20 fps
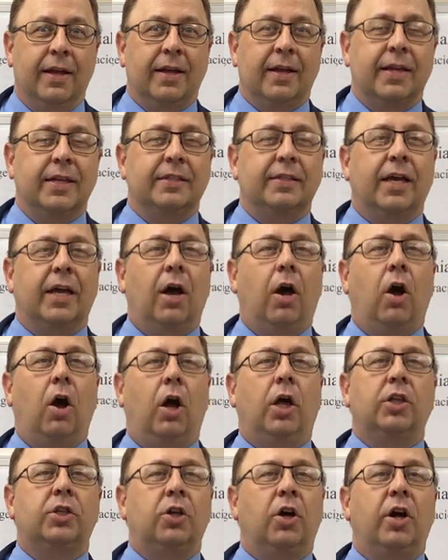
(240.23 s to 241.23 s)
Because they
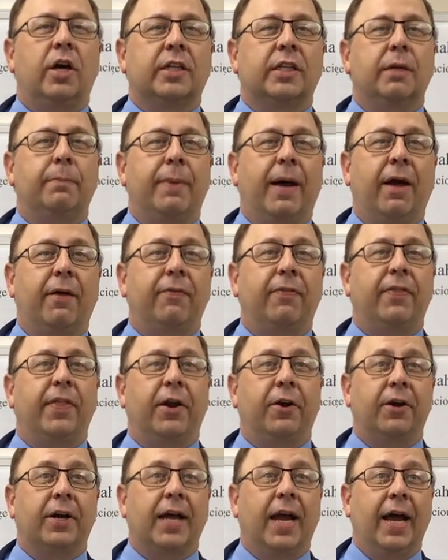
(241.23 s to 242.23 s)
all talked about
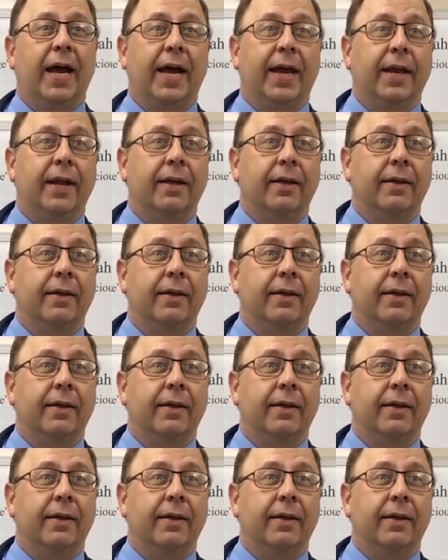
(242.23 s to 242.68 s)
their God.